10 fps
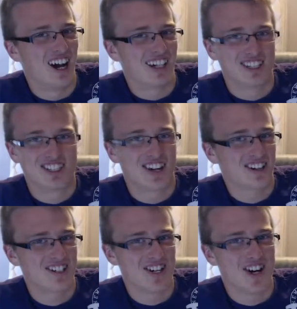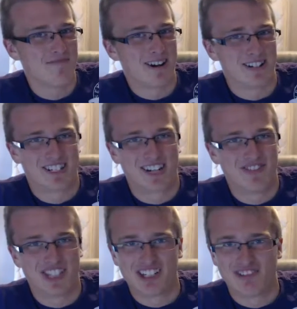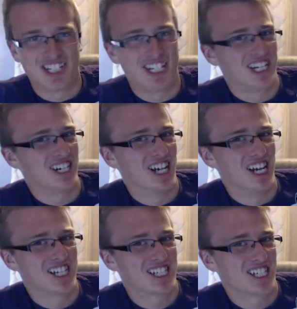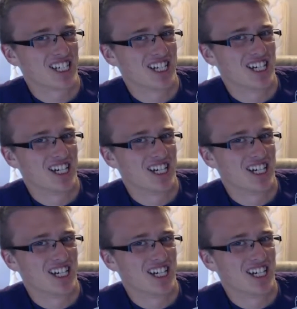I could talk to you about something ridiculous.